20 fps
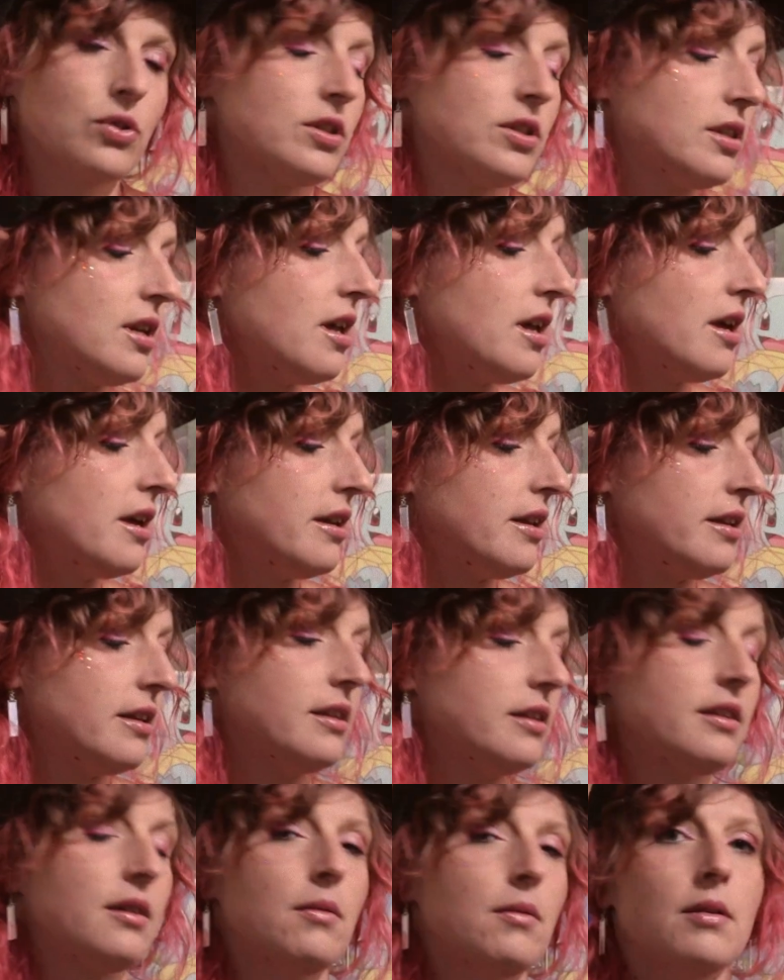to learn
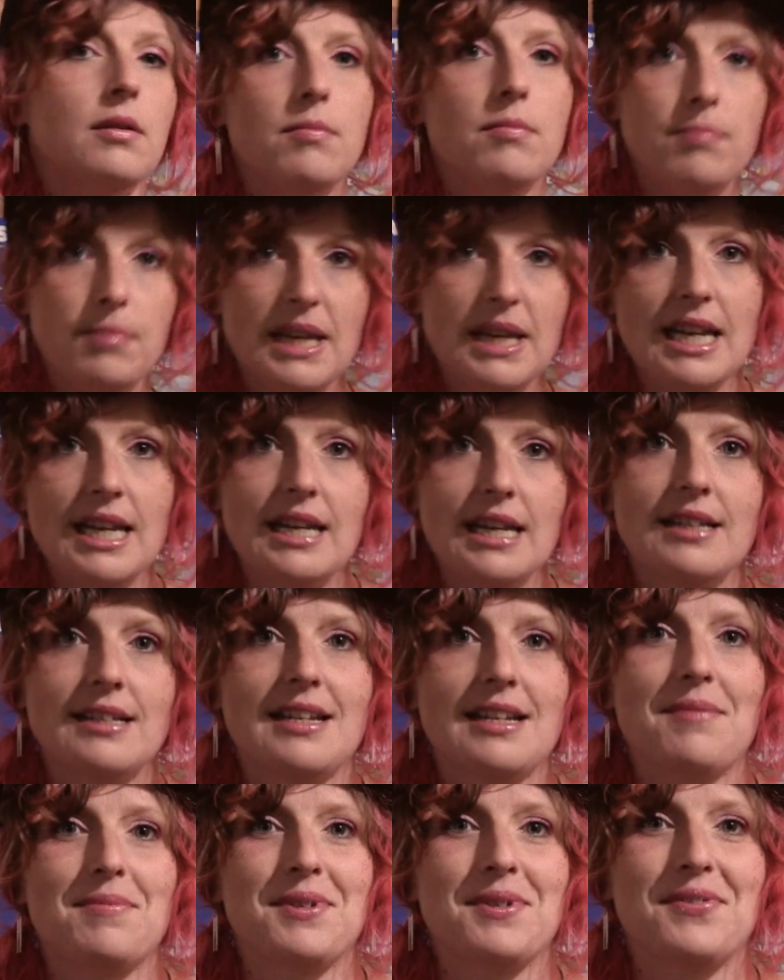the beginning
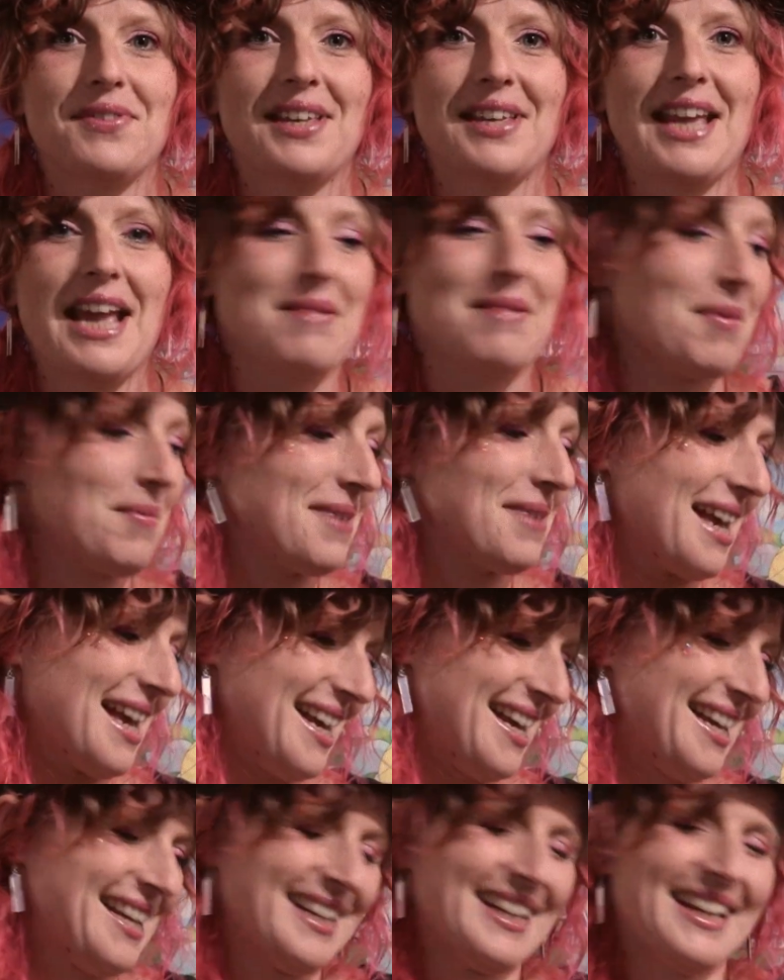steps of the game,
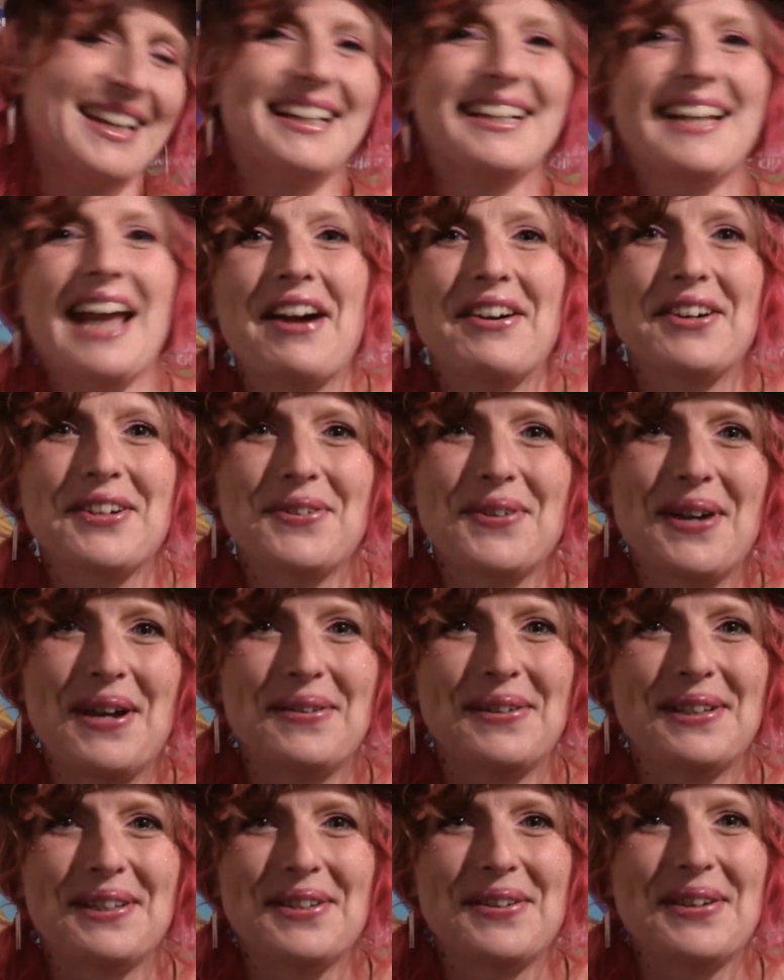getting carried away
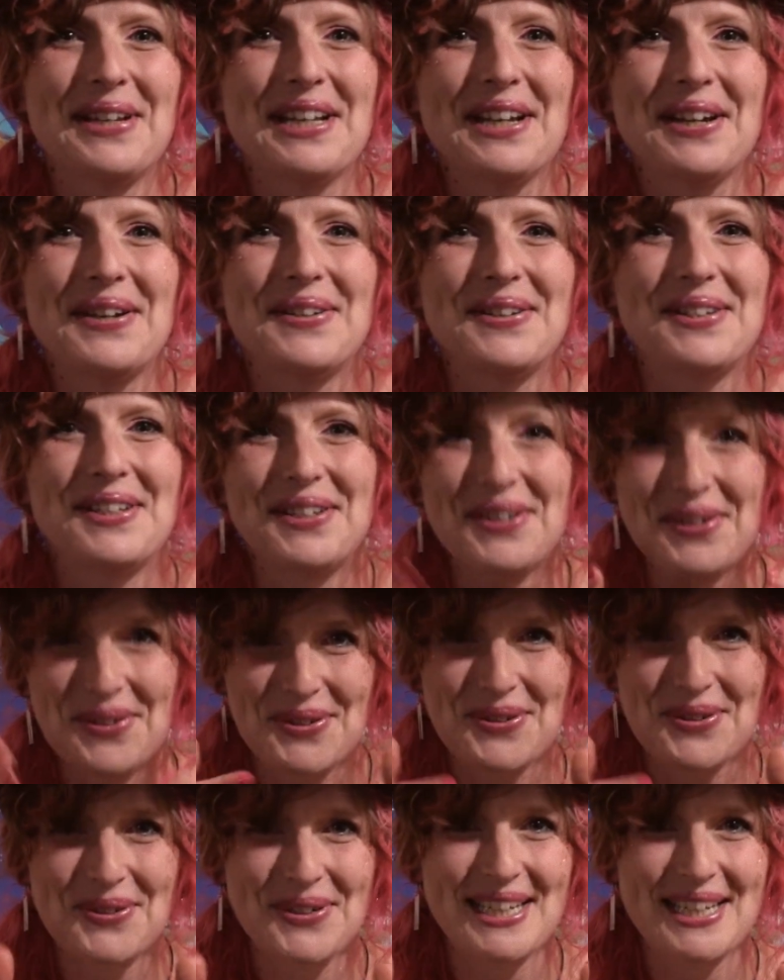with doing codes and not
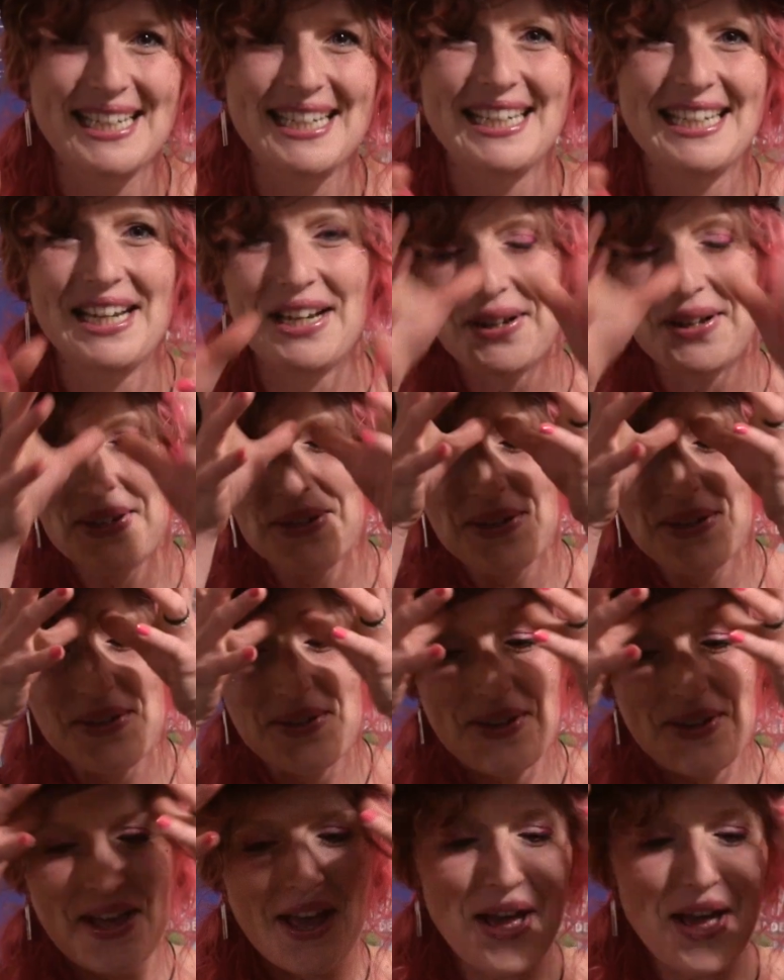talking to you.
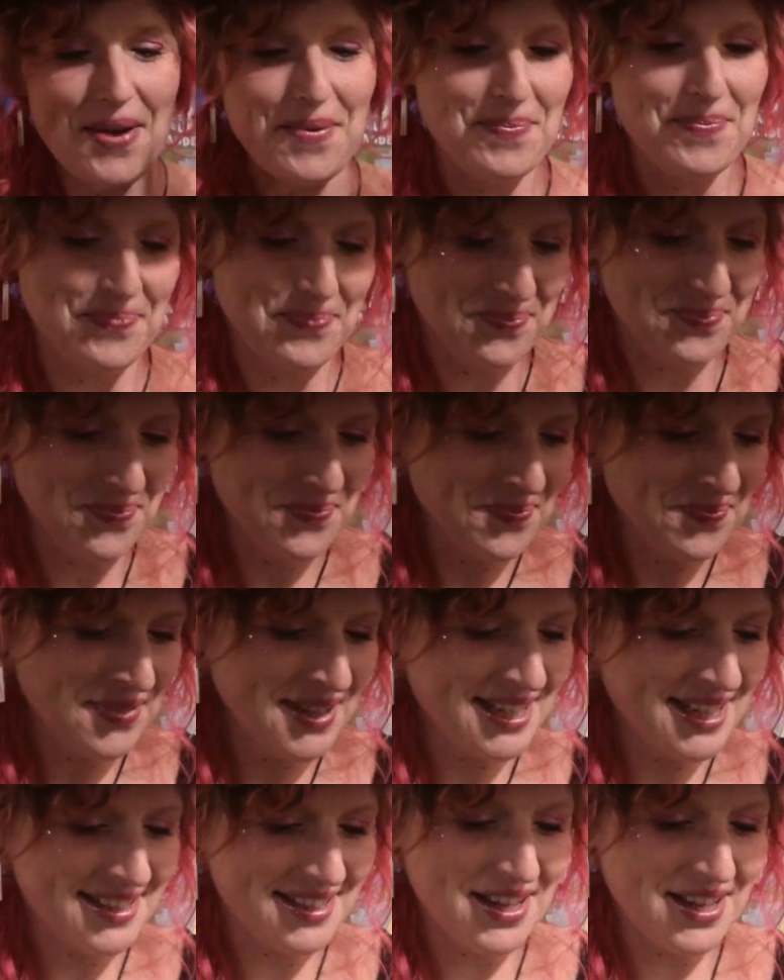
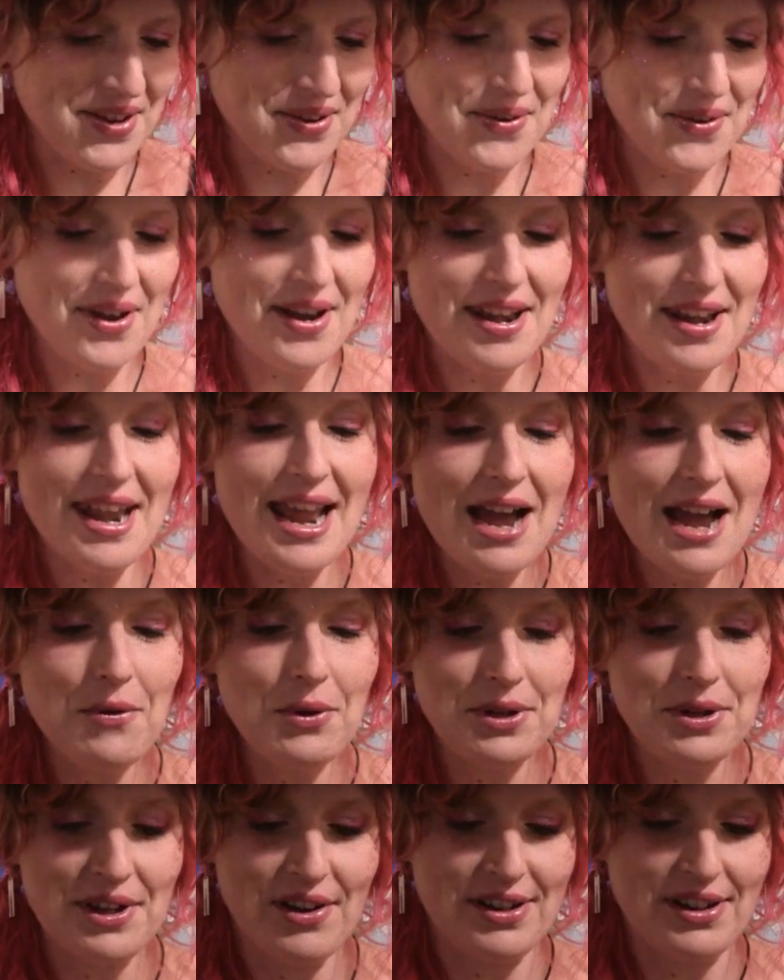So now
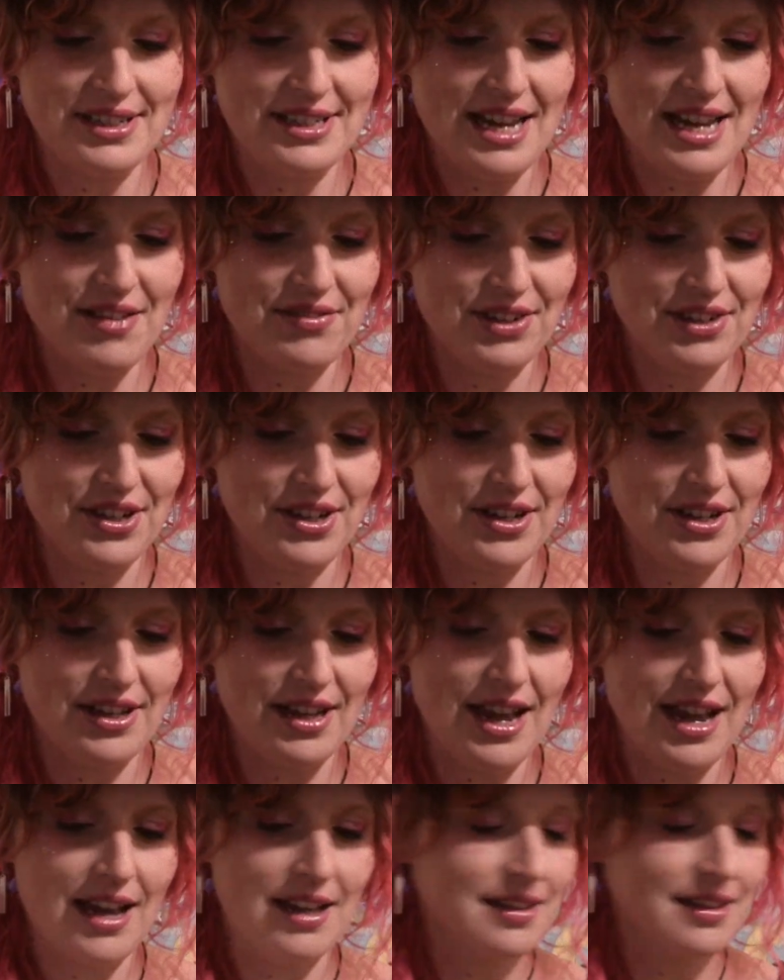I'd like to have a look at